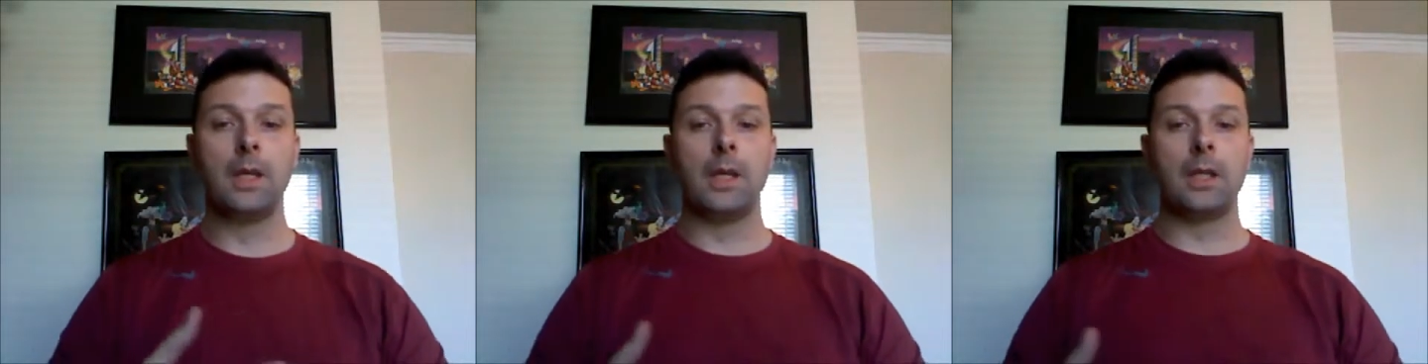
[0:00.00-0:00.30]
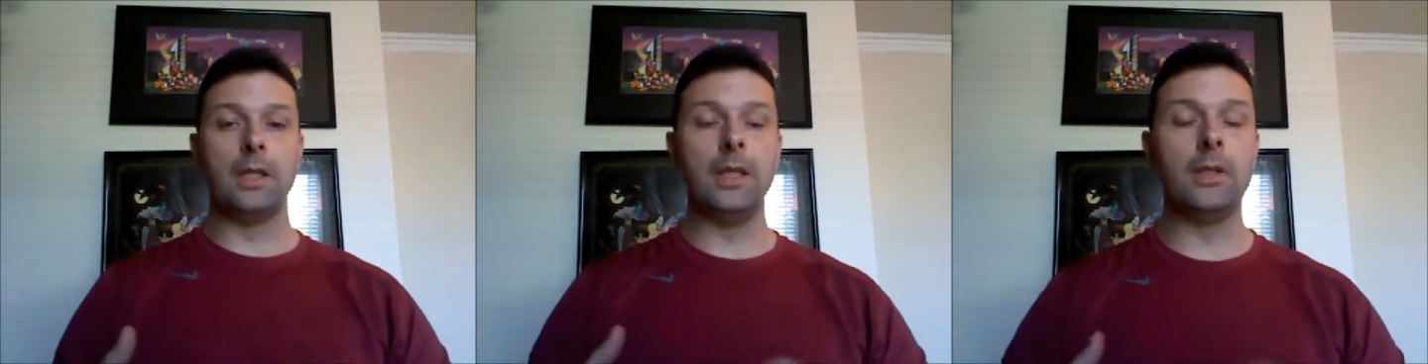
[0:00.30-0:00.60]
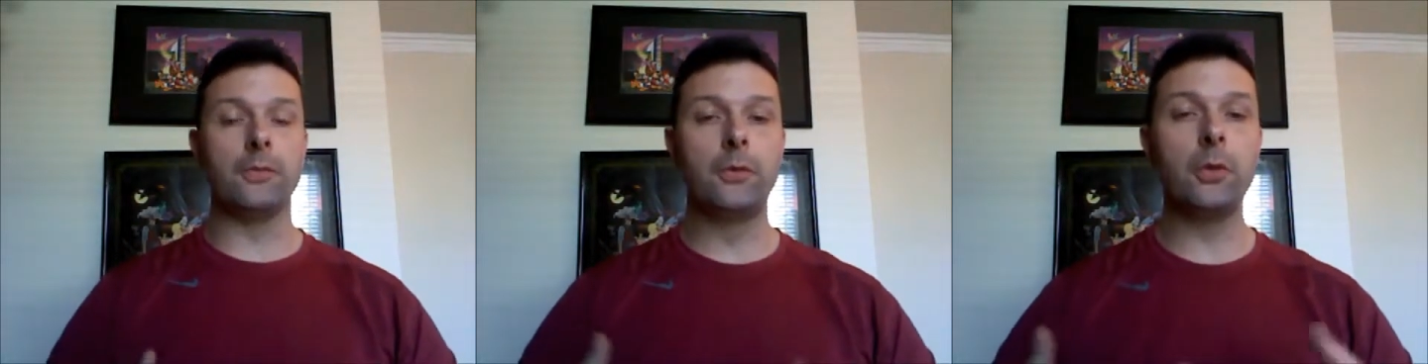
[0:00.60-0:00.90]
You need
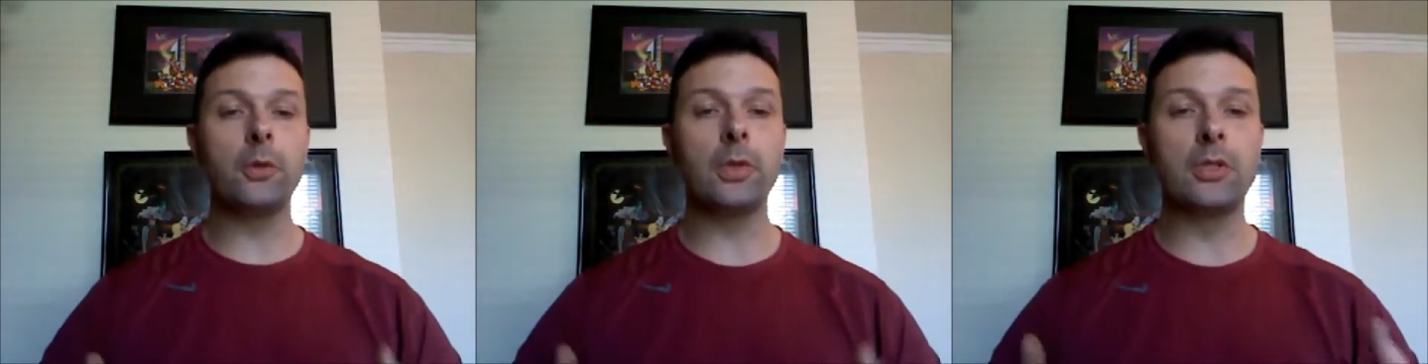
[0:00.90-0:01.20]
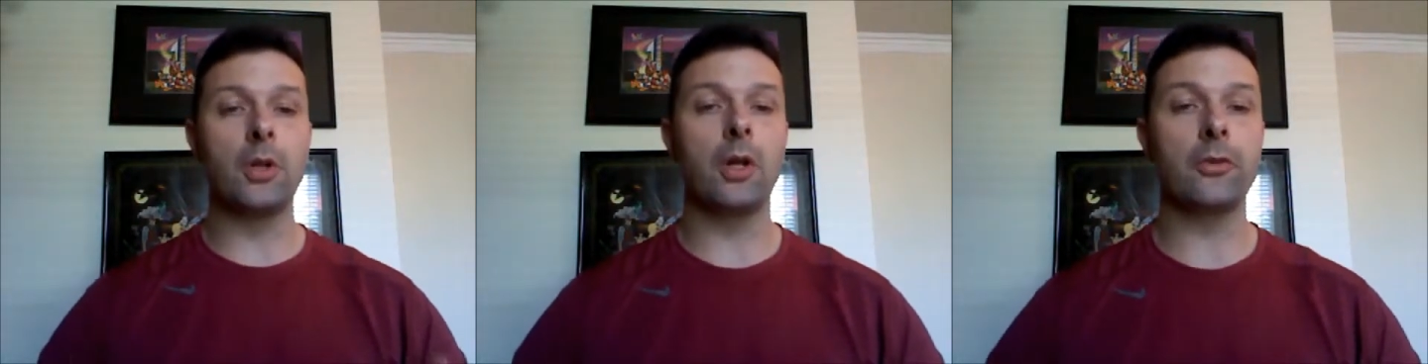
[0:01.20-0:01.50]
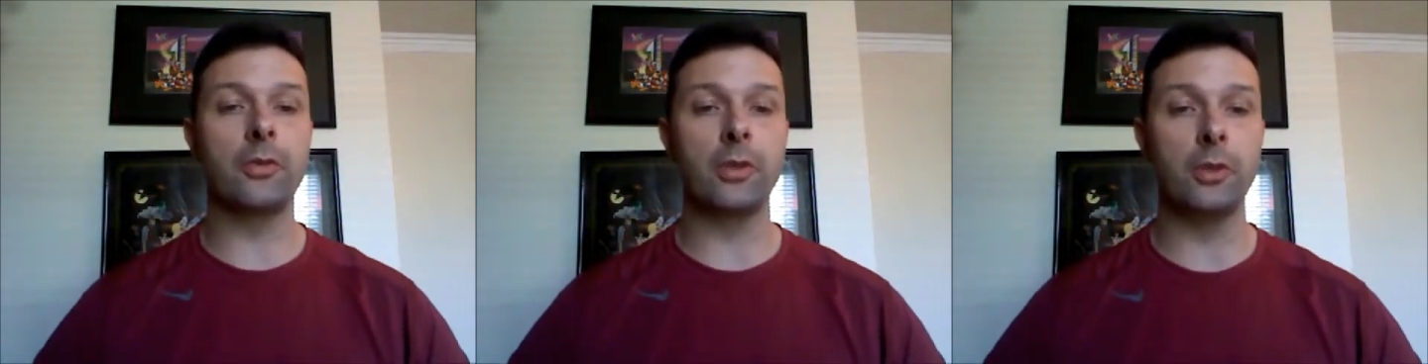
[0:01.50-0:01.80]
to fuel the results
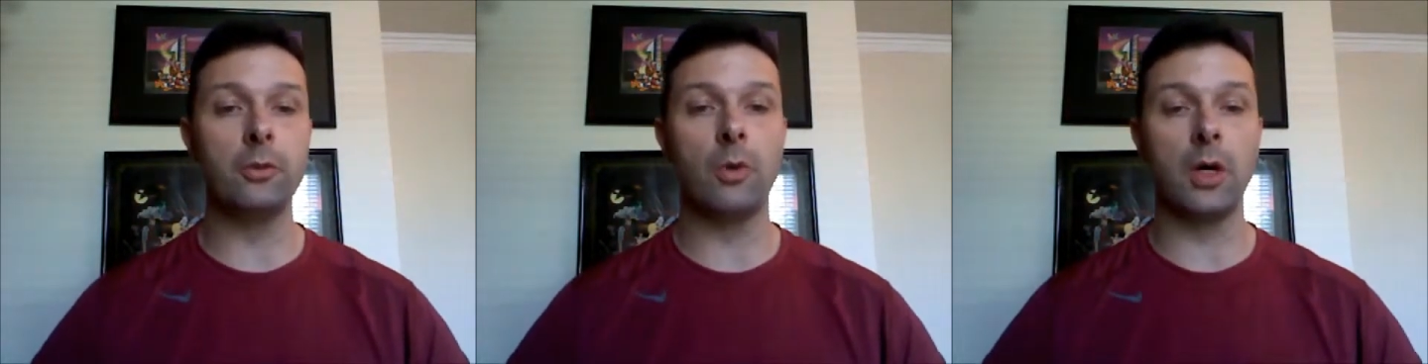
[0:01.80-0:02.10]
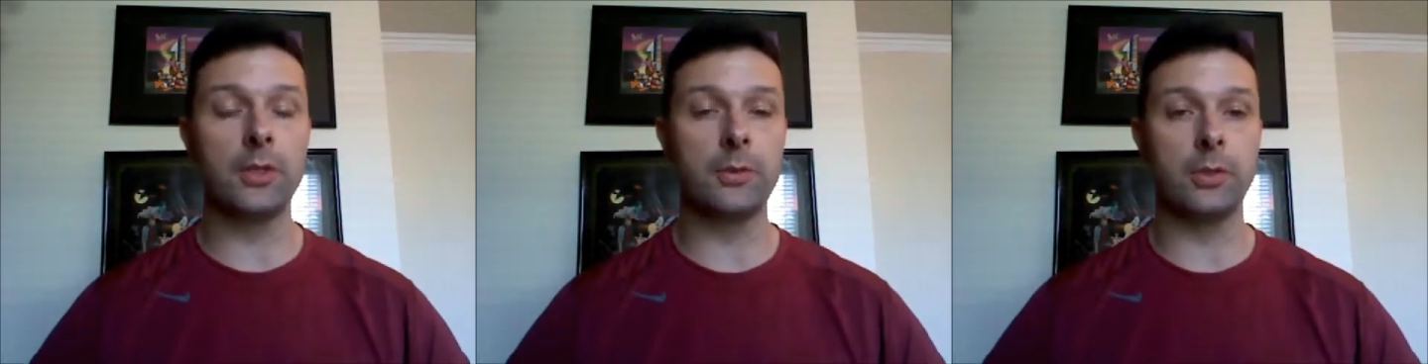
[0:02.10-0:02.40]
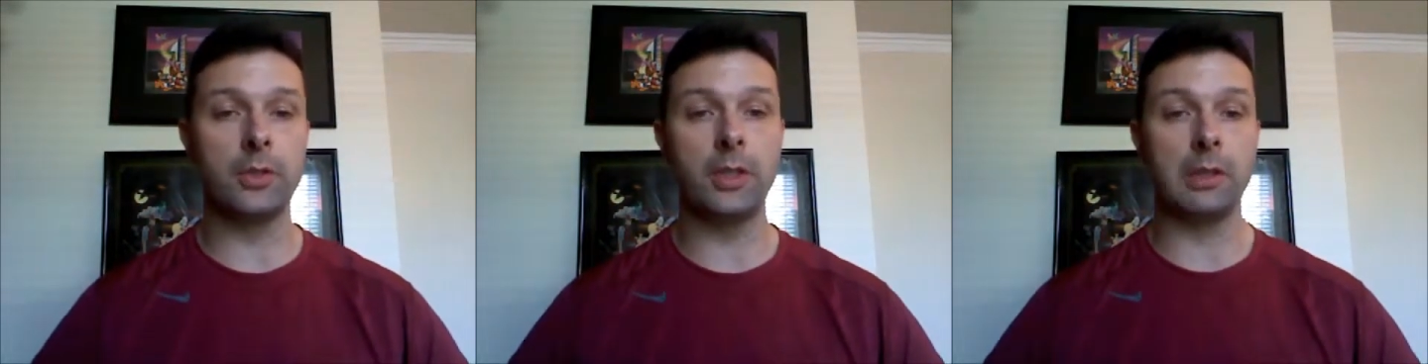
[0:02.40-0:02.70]
that you want to
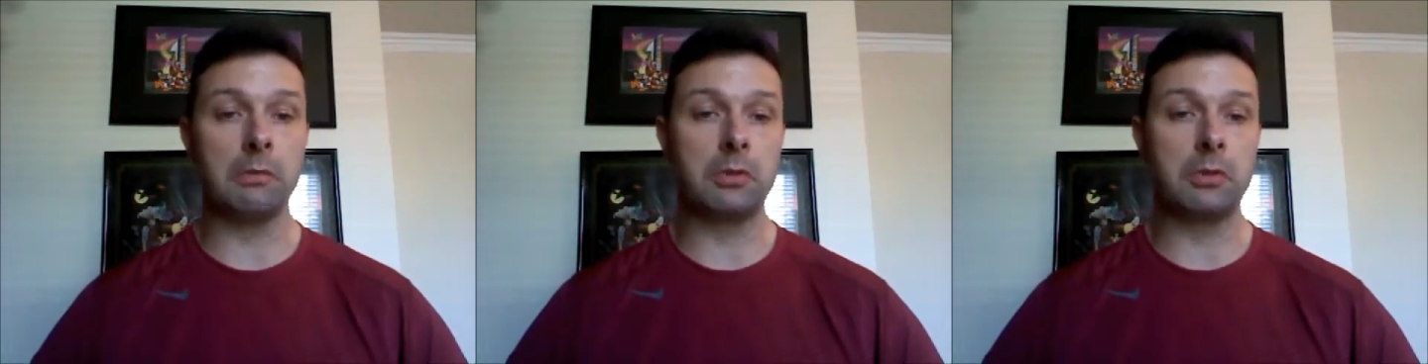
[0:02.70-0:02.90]
achieve.